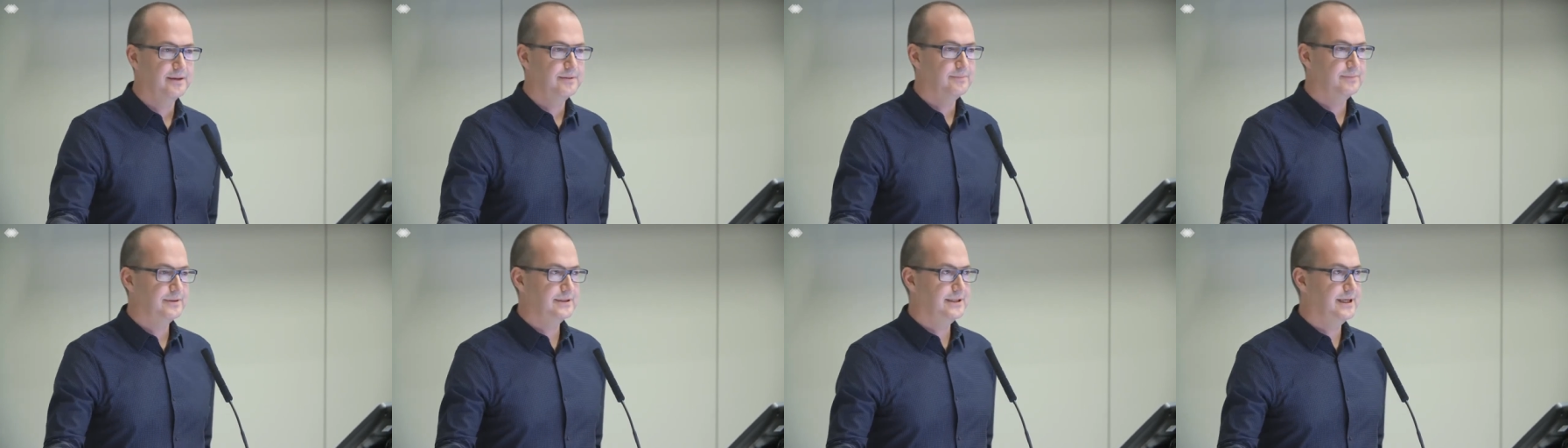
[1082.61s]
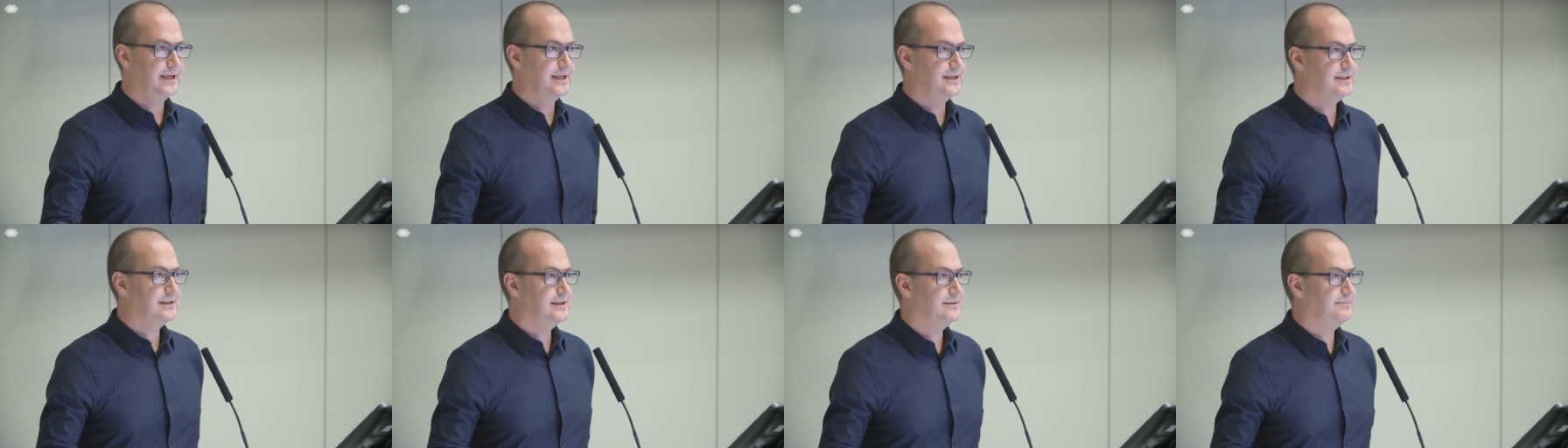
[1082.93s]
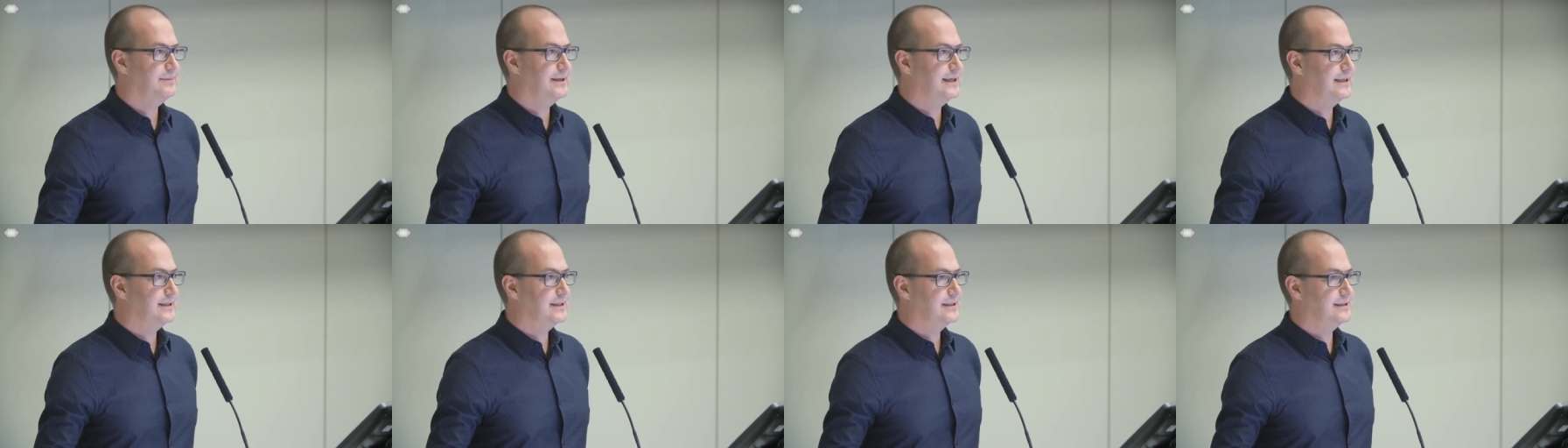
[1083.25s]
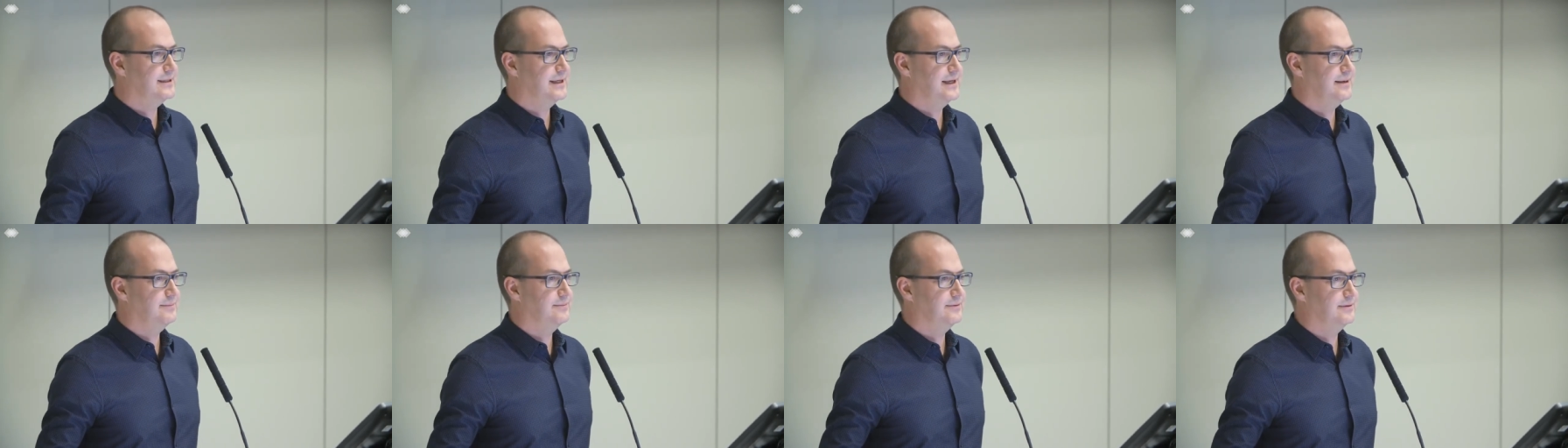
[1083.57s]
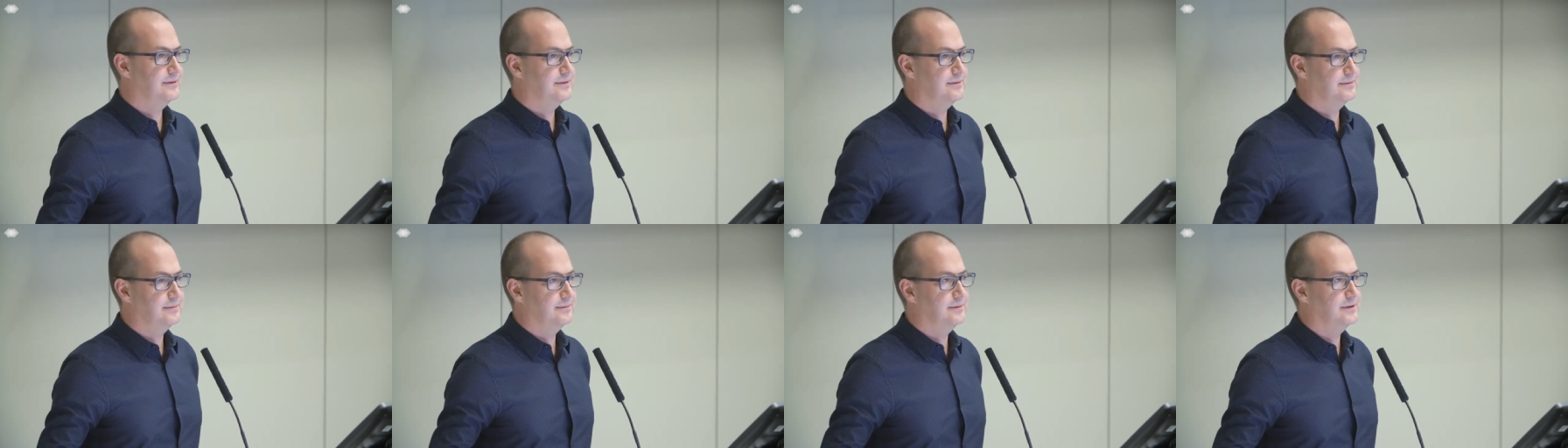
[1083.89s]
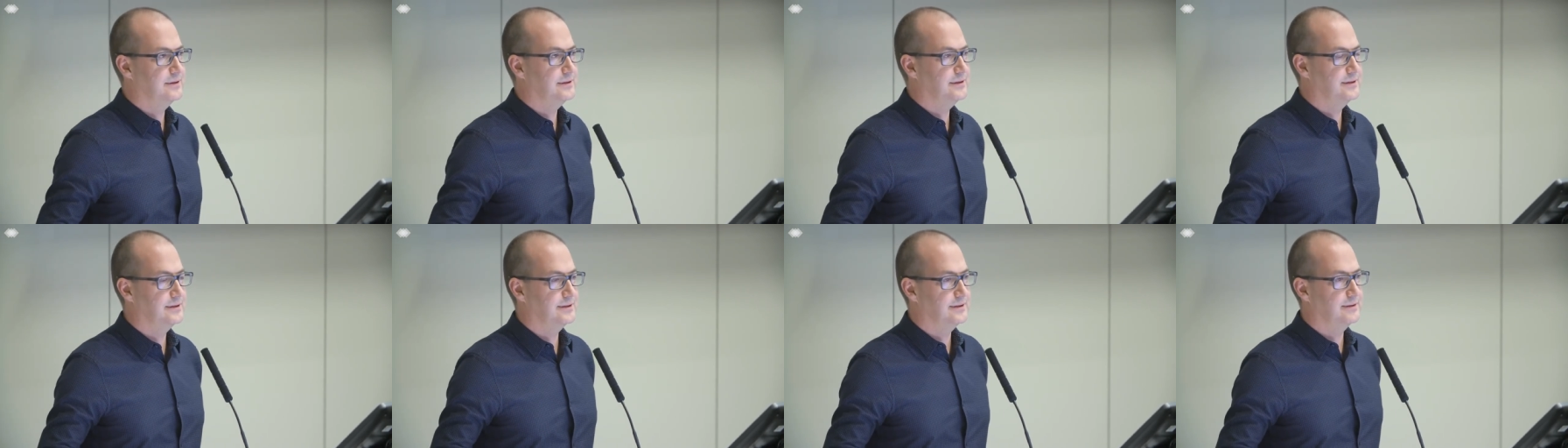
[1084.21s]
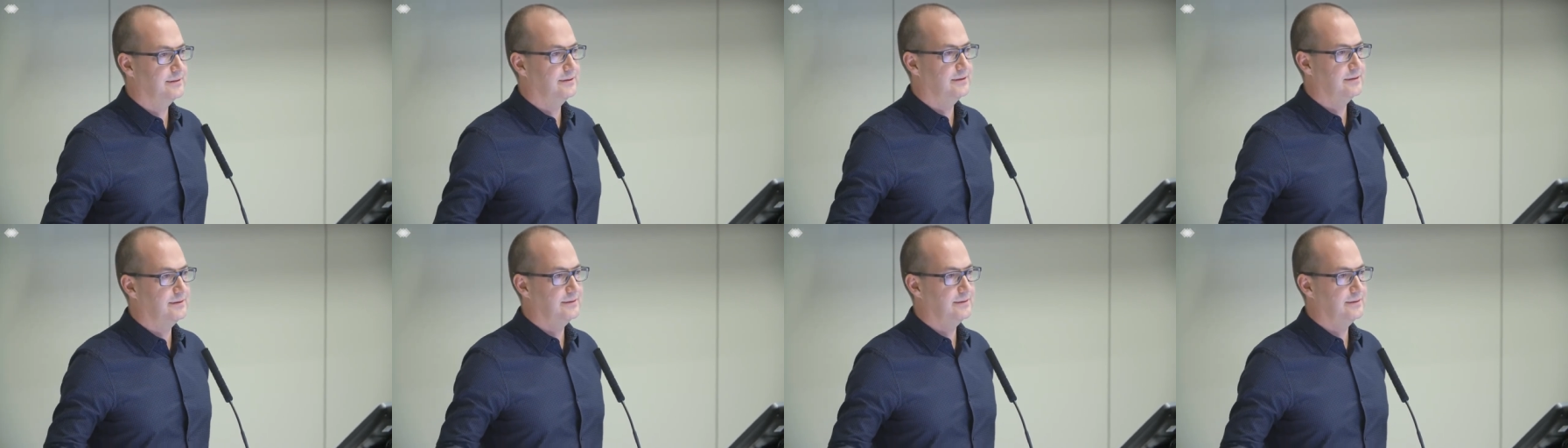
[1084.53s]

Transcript: Potentially being disabled was